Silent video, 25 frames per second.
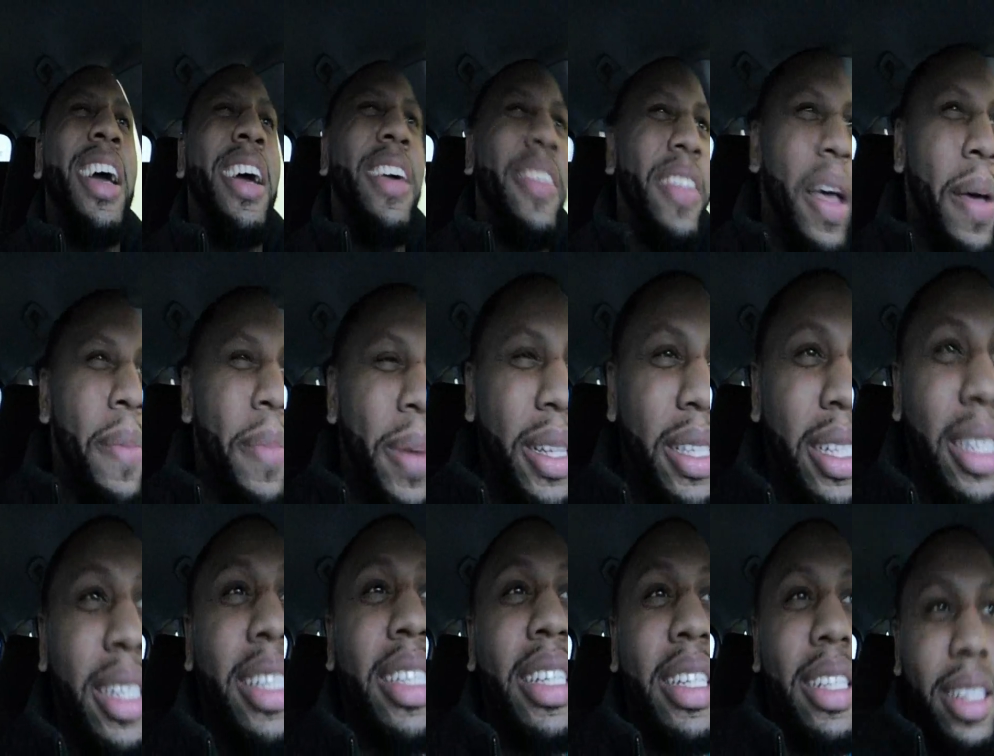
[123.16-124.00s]
If that makes
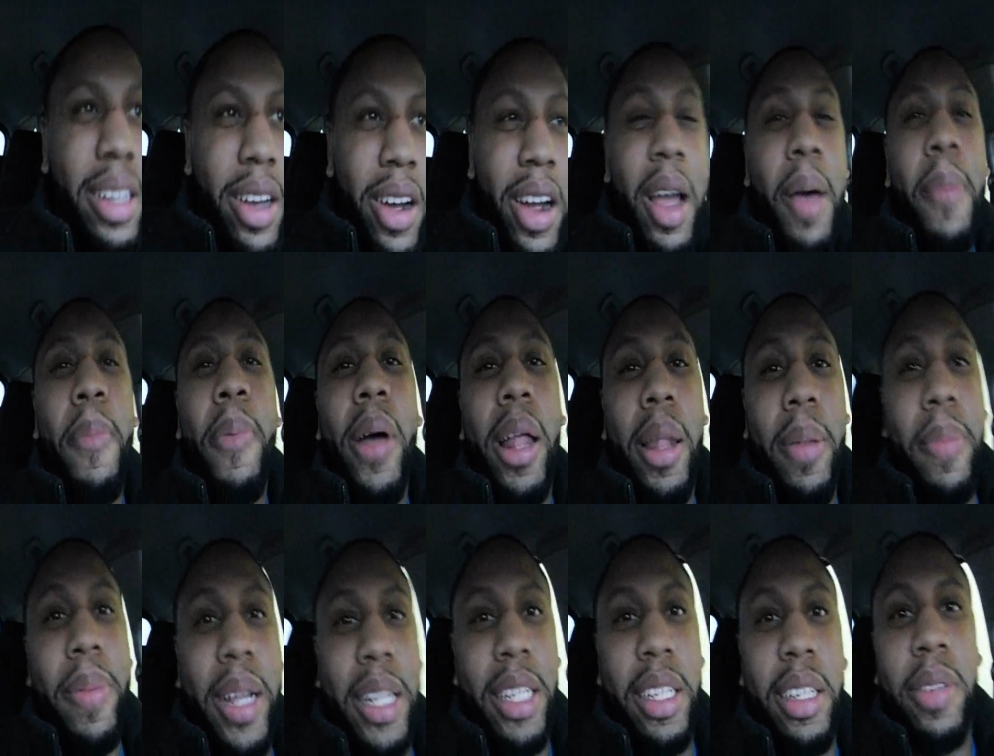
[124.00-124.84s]
any sense. All right, I'm probably
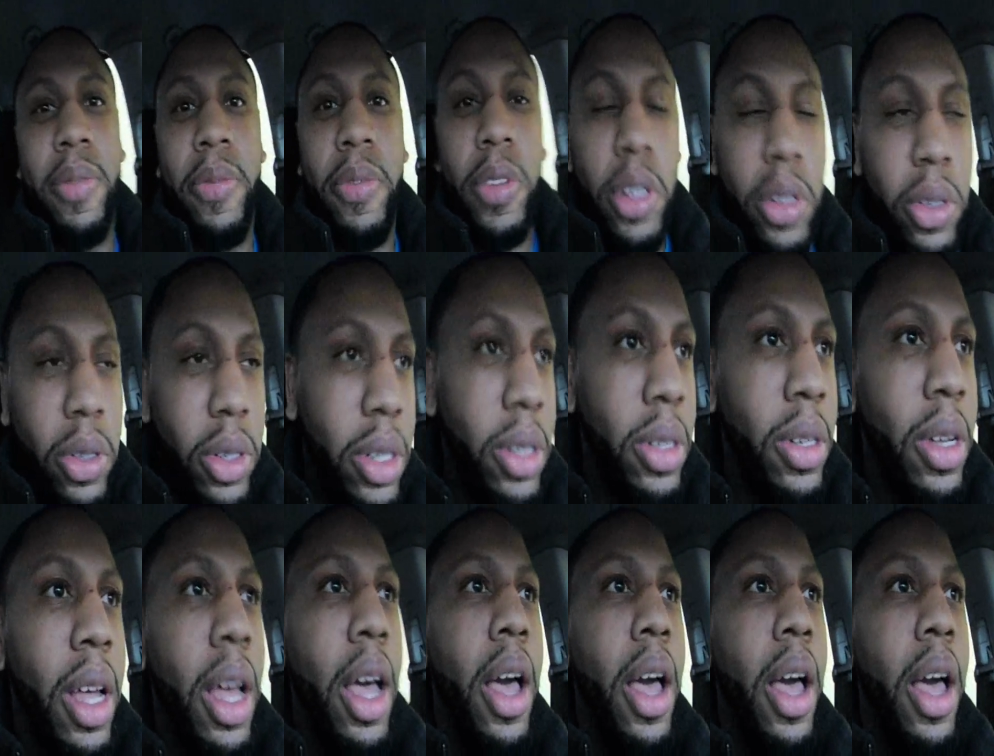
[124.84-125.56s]
about to confuse you.